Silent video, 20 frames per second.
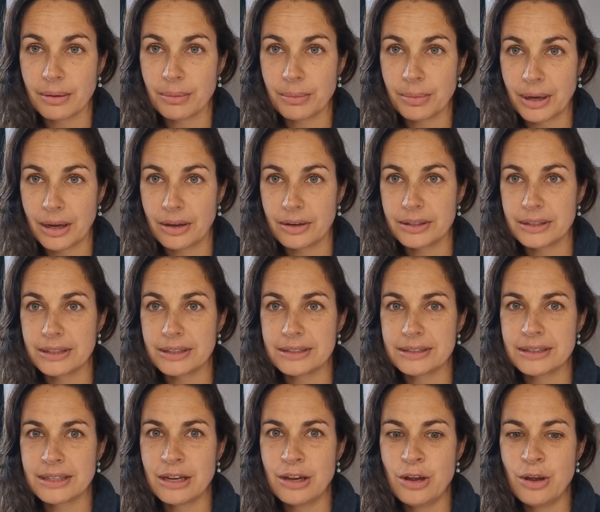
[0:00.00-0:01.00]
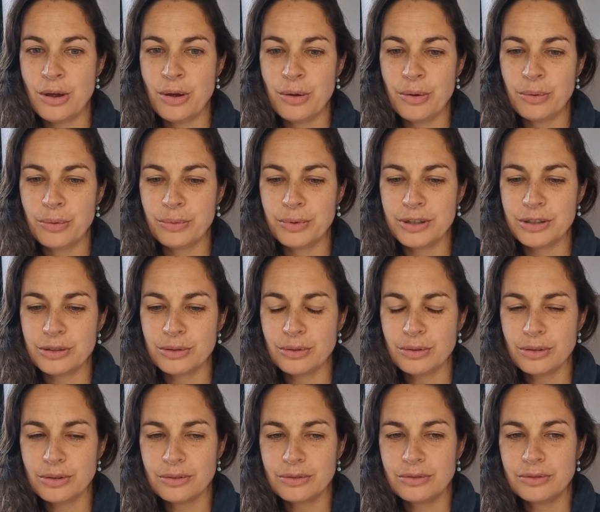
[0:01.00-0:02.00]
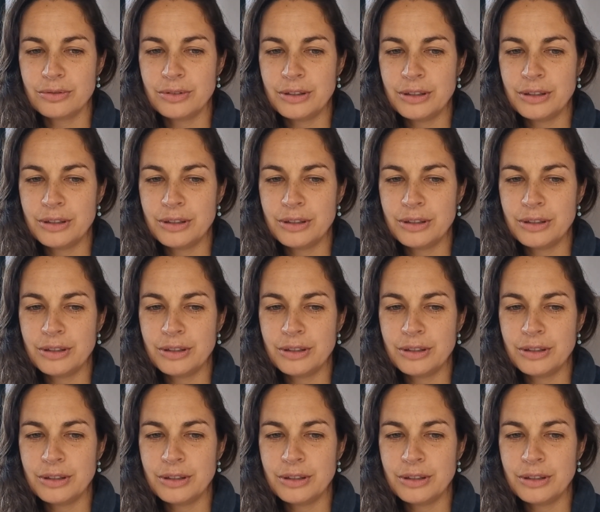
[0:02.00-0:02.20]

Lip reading: about this, we sort of